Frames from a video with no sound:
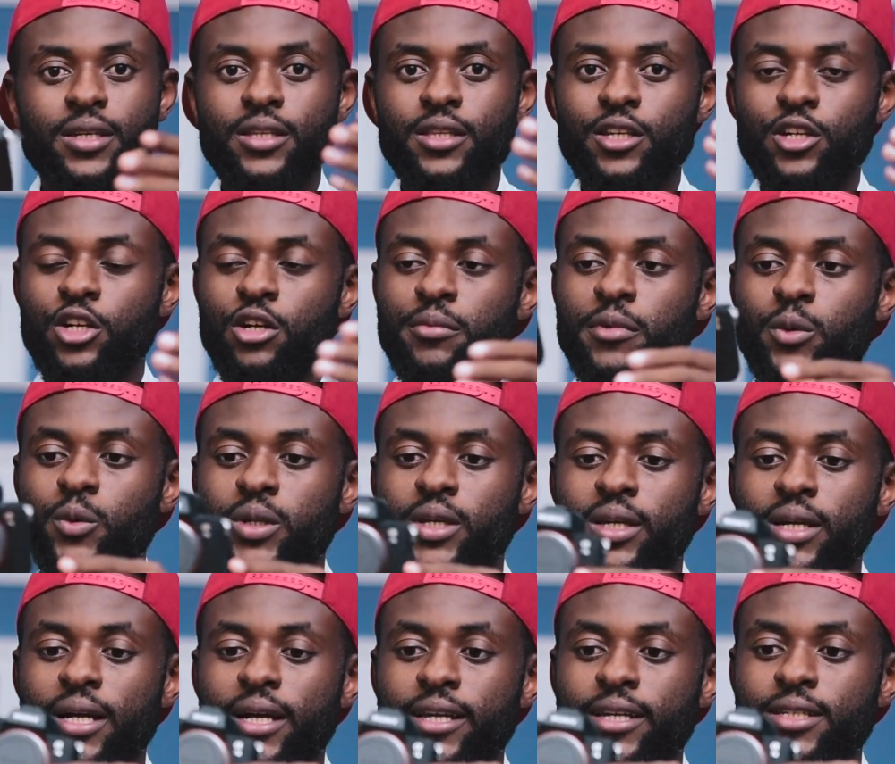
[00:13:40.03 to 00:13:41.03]
The comment with the
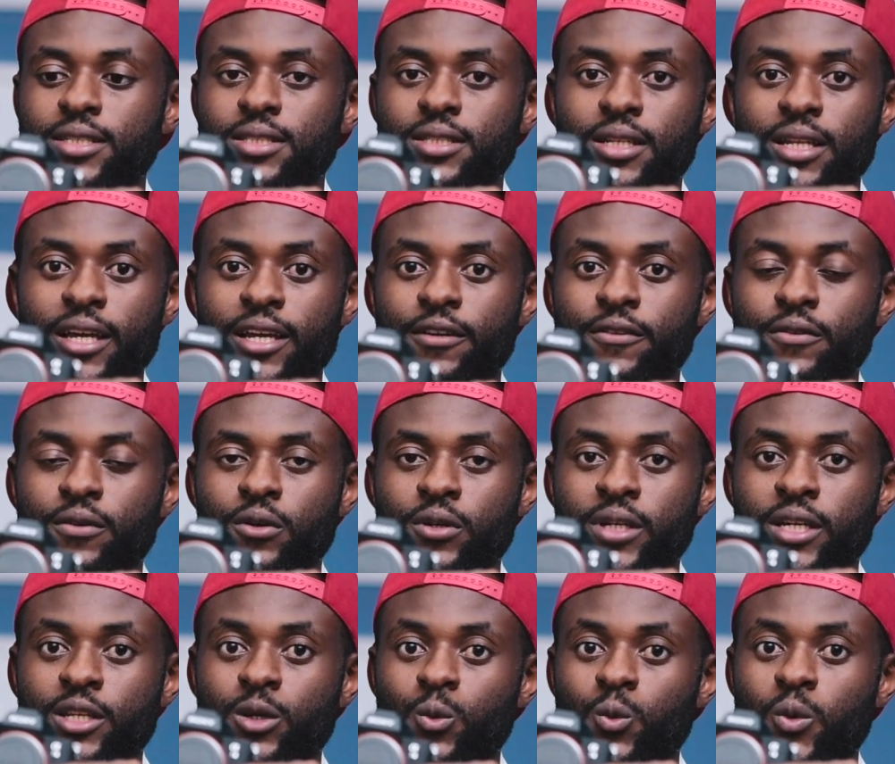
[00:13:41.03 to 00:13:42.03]
highest like
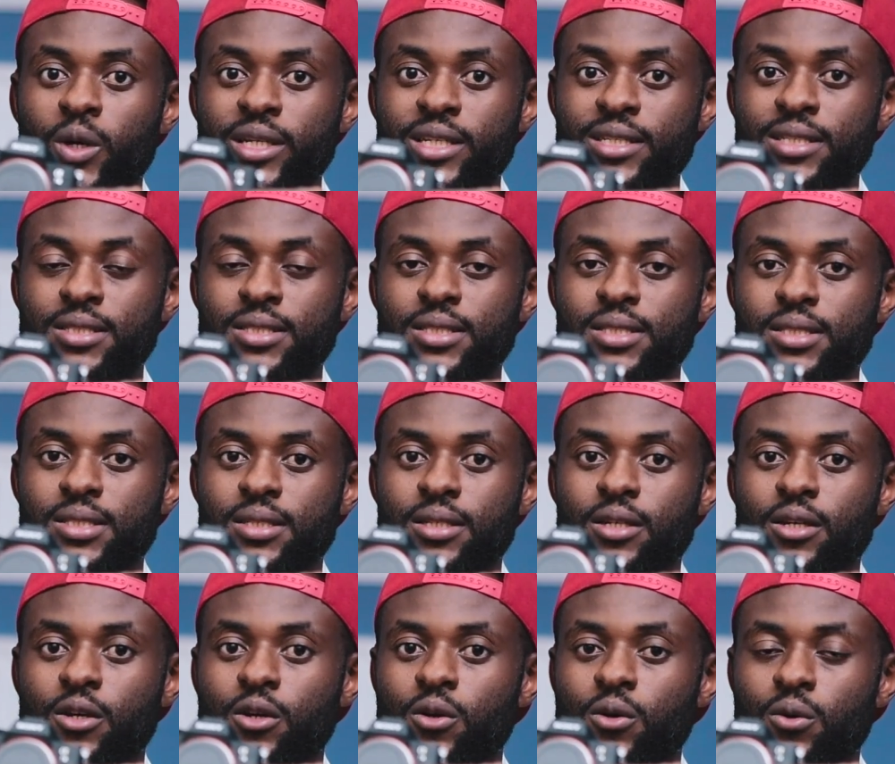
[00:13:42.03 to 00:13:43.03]
under the weddings
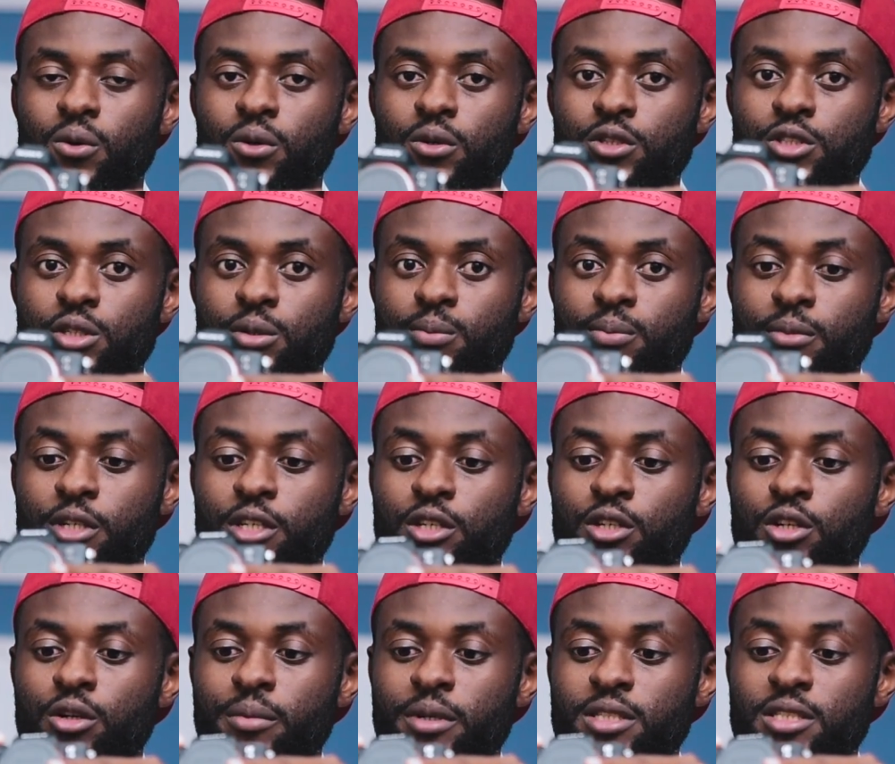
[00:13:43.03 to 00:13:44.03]
or somebody
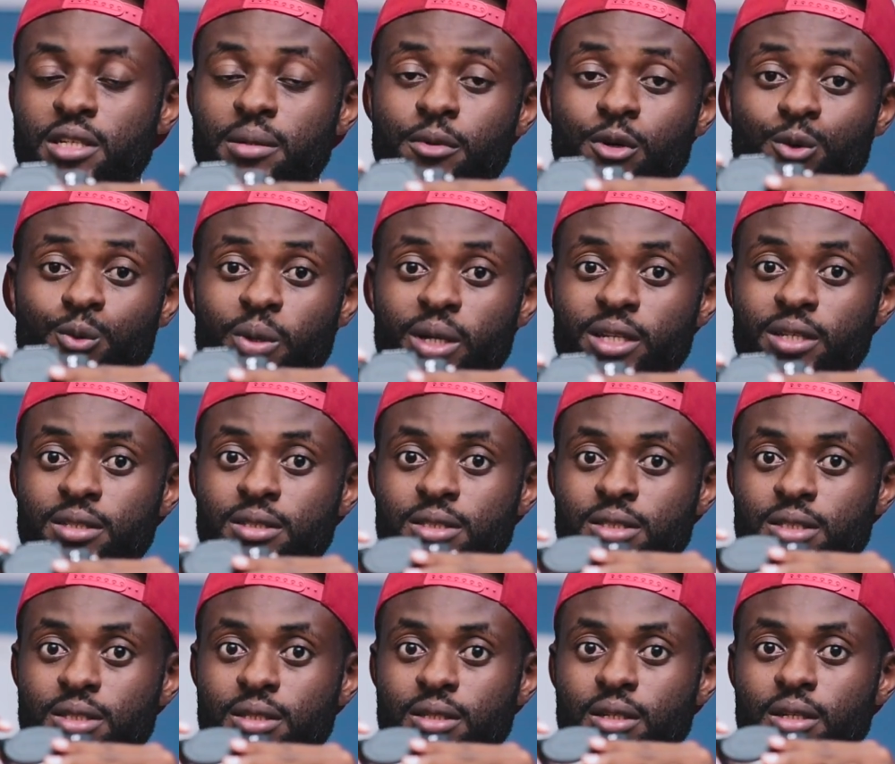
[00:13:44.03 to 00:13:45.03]
commenting about
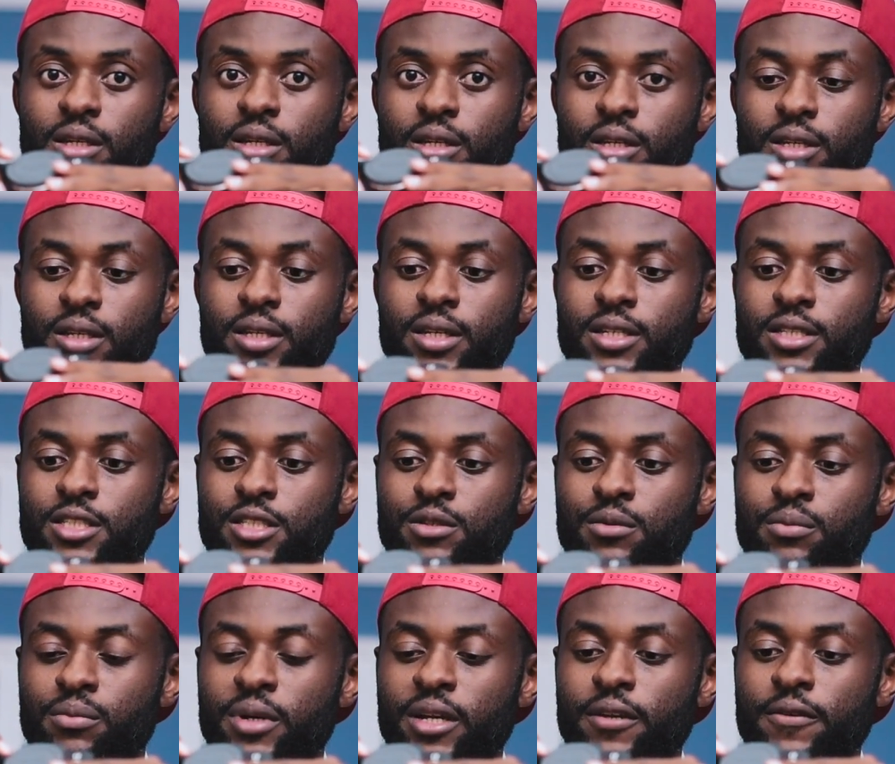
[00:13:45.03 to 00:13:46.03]
weddings gets
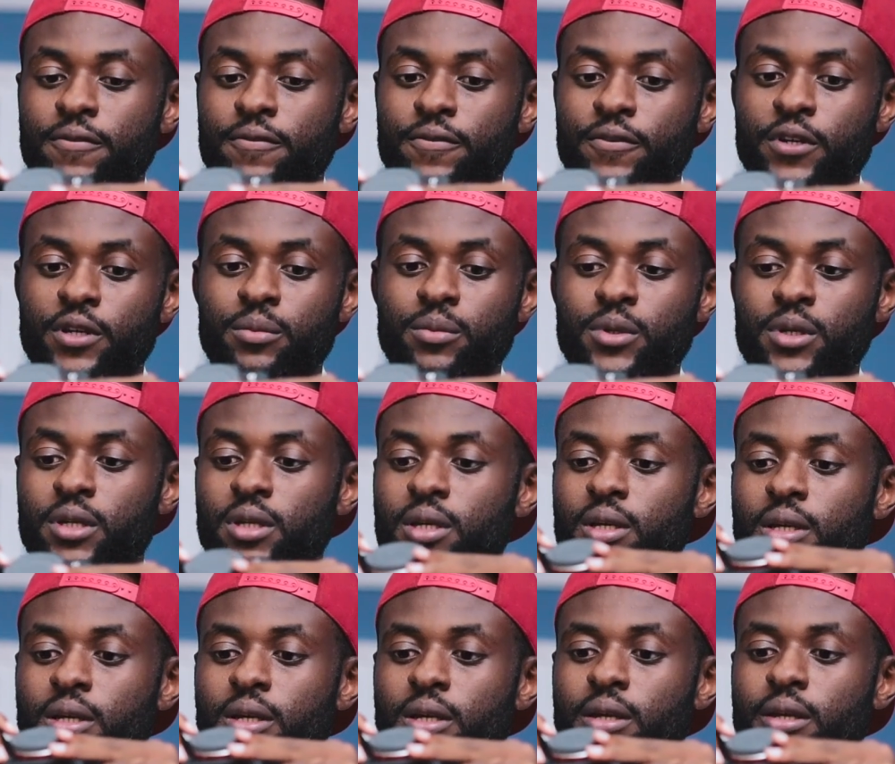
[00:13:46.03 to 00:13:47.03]
my freebie.
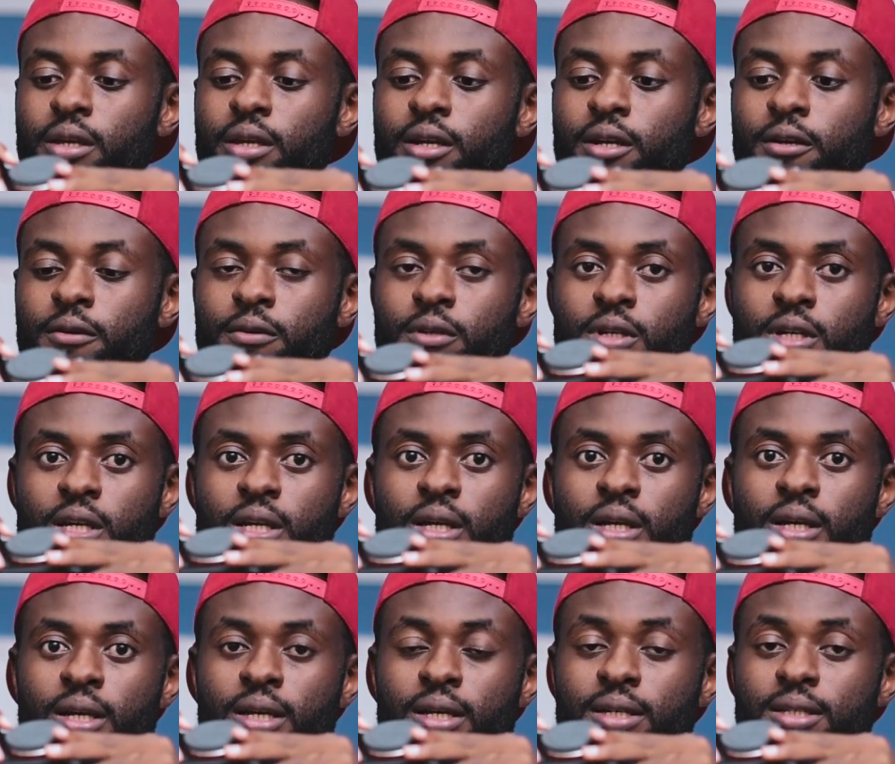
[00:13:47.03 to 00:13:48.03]
Yeah,
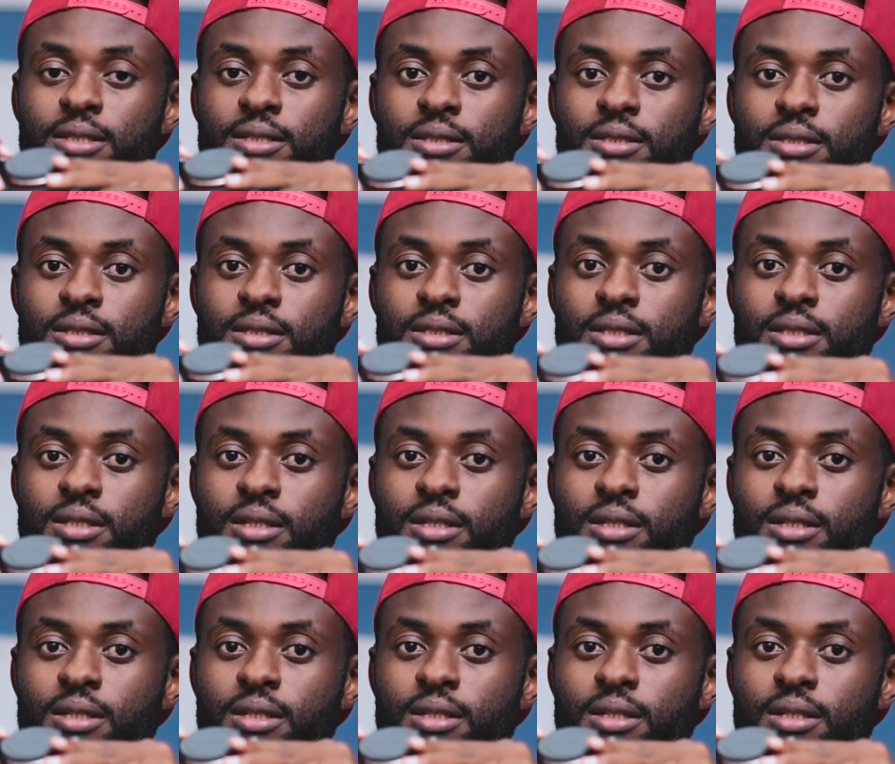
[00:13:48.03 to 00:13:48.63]
and